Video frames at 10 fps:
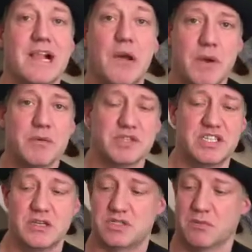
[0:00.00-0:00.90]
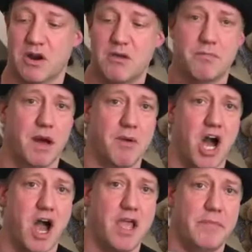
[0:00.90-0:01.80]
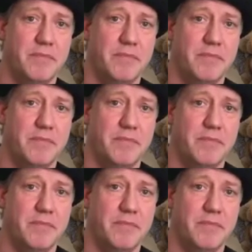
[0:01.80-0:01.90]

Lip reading: We will see you tomorrow. Bye-bye.